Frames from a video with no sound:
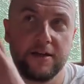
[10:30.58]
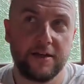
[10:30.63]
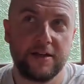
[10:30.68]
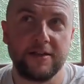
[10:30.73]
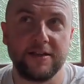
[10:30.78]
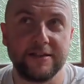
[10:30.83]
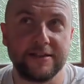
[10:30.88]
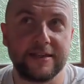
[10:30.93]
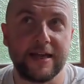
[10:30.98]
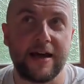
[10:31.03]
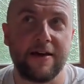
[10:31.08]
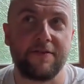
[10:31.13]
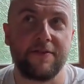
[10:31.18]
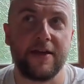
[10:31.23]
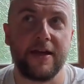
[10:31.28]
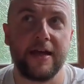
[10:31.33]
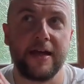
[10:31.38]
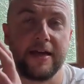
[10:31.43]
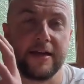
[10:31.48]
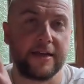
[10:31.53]
the staff
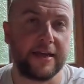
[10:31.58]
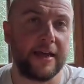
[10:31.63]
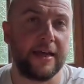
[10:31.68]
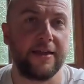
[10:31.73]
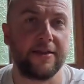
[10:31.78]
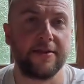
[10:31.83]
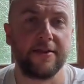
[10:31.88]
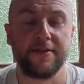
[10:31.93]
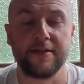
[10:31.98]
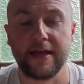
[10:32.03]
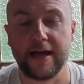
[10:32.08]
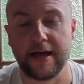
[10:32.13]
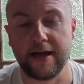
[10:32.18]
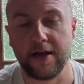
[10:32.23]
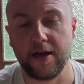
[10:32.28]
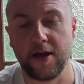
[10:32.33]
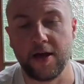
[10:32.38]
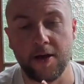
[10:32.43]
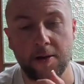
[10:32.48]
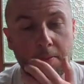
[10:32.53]
here, Keith and
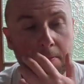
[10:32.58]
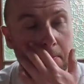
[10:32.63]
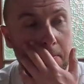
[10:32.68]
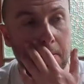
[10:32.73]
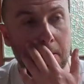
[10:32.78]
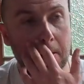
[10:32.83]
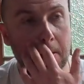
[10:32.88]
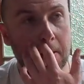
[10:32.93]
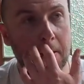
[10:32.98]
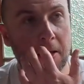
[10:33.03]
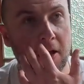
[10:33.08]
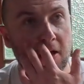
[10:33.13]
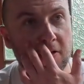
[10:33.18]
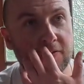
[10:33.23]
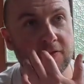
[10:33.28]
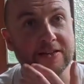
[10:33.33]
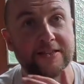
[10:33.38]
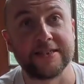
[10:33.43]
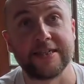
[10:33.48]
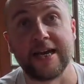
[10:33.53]
that, are
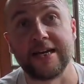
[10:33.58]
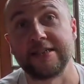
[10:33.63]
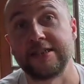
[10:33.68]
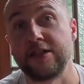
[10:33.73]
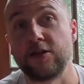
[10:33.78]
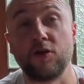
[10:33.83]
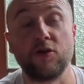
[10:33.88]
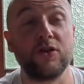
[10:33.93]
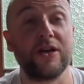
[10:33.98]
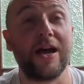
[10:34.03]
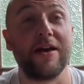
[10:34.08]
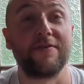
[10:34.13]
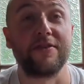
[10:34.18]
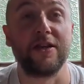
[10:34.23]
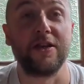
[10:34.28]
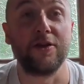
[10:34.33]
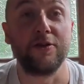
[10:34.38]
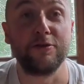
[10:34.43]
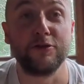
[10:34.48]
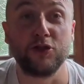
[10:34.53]
fantastic. All you have
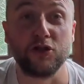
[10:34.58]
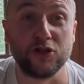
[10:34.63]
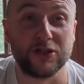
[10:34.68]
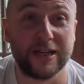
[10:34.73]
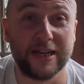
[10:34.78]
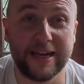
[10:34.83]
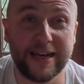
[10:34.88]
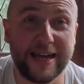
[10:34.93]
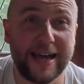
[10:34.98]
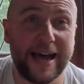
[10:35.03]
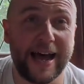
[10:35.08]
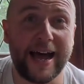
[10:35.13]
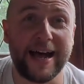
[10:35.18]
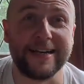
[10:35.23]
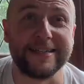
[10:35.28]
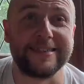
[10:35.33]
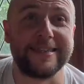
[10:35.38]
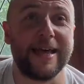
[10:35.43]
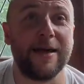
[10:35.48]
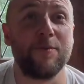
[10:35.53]
to do is just
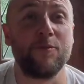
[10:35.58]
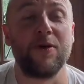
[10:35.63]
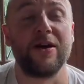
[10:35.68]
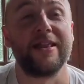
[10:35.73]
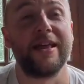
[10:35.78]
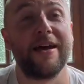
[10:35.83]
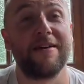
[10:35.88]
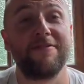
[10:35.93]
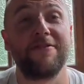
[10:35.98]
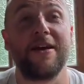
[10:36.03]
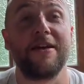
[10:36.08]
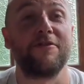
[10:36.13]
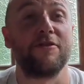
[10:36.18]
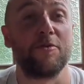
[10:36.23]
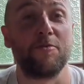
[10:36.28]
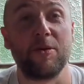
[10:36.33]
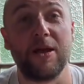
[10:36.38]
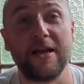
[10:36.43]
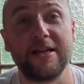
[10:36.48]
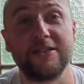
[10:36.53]
ask them where their
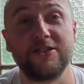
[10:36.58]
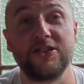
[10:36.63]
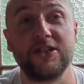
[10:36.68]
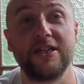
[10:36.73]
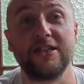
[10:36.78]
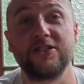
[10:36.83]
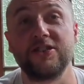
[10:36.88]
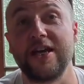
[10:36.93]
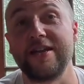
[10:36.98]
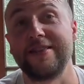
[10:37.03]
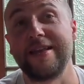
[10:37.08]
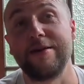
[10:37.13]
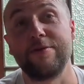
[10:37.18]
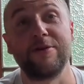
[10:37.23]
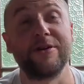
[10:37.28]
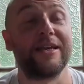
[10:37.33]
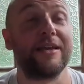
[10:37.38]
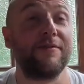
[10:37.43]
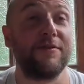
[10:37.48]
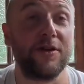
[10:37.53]
favourite place is, and they will
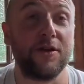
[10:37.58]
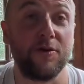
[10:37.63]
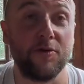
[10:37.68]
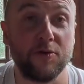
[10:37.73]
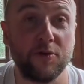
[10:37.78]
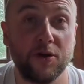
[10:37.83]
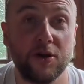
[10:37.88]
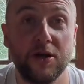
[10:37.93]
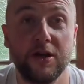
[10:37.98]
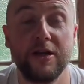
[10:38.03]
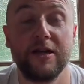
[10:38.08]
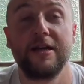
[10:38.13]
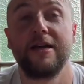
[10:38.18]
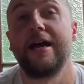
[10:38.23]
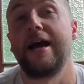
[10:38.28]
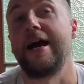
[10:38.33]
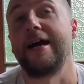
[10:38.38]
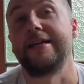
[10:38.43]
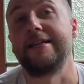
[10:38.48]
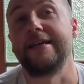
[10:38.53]
give you
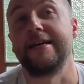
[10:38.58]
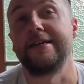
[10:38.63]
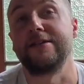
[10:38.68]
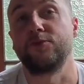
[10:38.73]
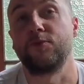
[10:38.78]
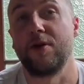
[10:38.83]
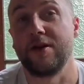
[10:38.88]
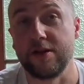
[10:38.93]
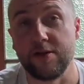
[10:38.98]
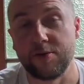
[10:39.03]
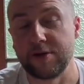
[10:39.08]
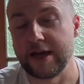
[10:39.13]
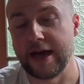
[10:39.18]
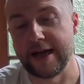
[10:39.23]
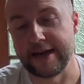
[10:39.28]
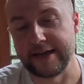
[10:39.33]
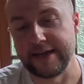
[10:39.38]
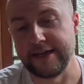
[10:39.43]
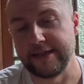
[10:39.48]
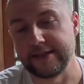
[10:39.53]
ideas where you
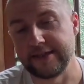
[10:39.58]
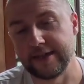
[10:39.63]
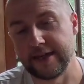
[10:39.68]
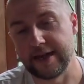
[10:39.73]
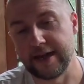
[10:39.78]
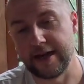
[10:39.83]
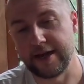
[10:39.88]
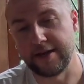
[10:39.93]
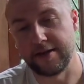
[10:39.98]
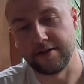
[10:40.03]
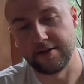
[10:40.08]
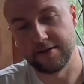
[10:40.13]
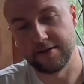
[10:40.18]
can eat tonight.